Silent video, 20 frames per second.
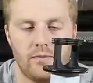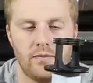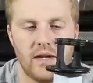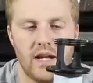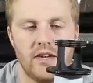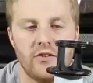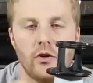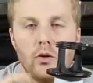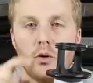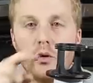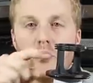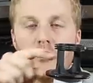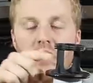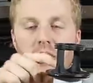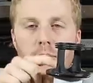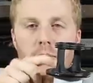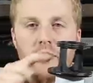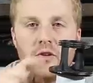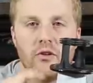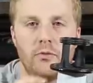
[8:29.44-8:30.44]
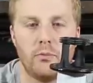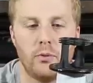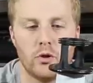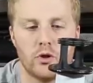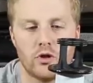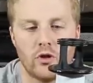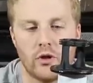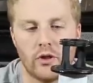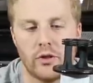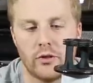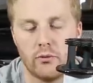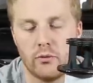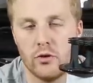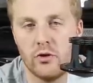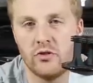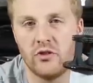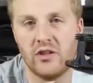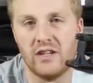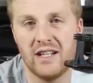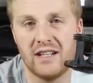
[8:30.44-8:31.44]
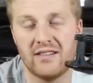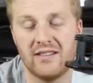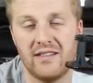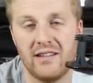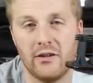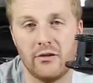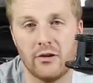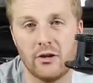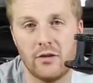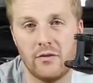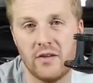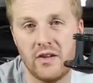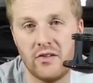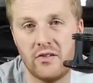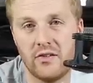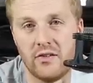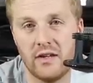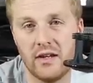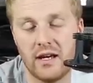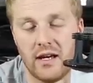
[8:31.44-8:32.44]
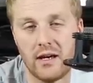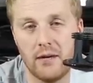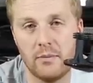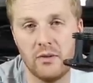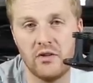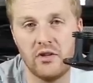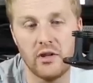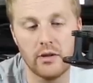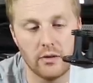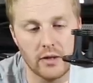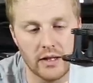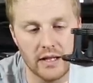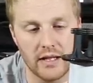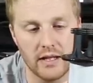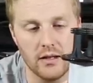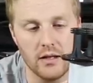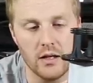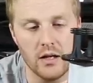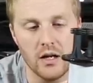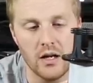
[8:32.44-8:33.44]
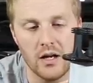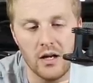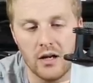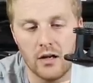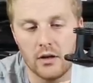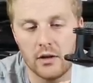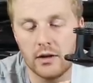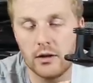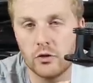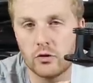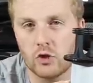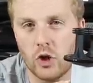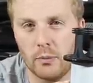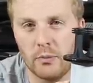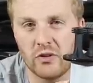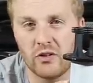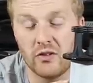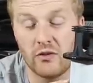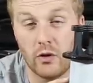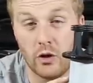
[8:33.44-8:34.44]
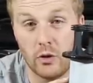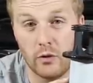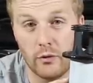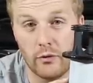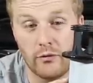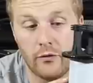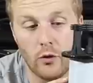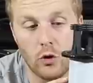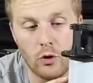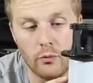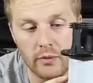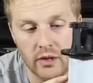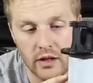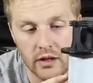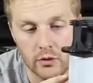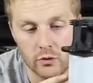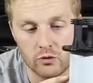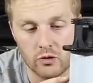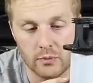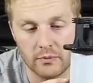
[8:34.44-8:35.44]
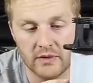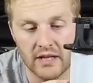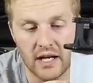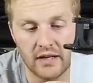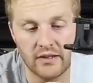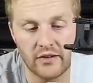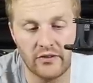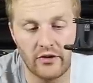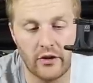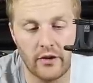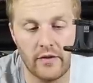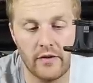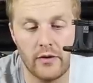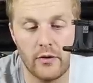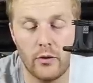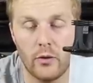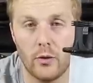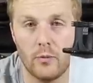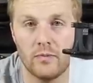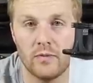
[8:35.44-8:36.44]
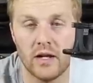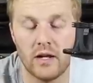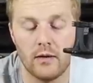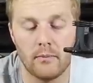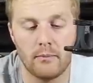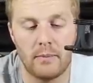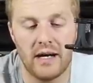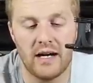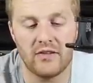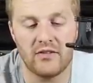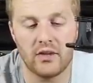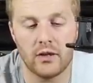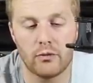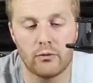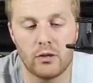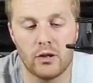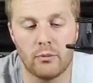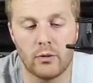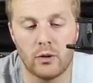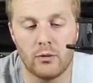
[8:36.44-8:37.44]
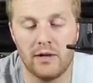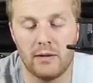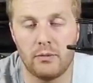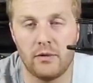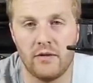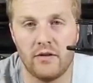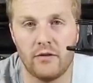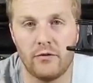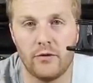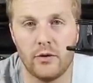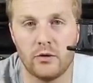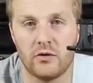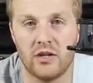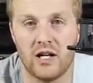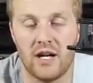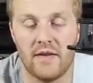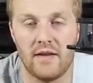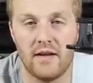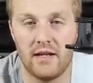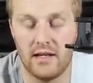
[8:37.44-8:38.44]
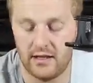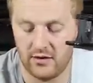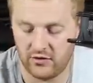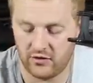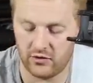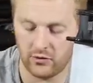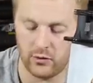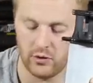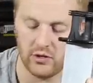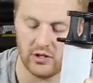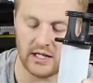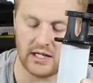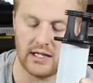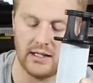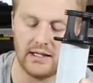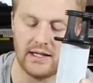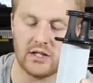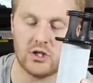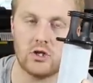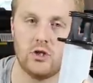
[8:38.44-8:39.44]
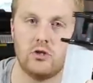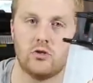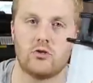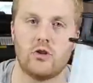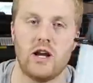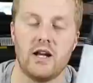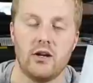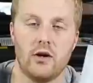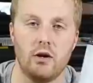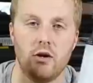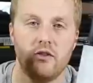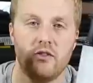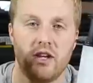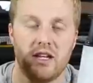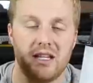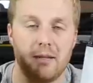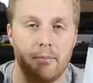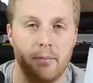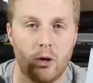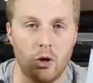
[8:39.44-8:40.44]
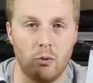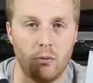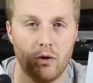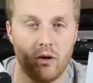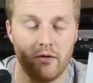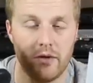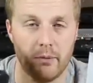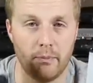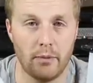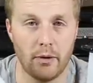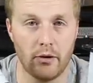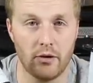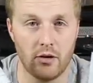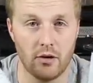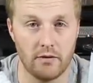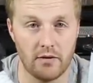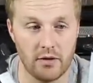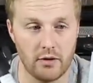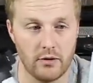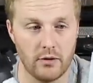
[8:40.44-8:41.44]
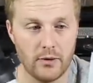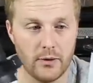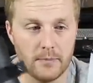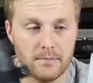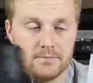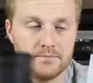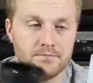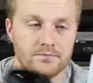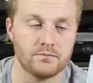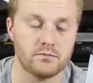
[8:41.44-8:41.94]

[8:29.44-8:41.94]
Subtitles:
As the oil vapor is pushed through to the exterior of this material here, little droplets of oil will form, it will drip down the side of the unit, passing through the bottom lip of this filter and then into the collection drain hose at the bottom of the body of the unit.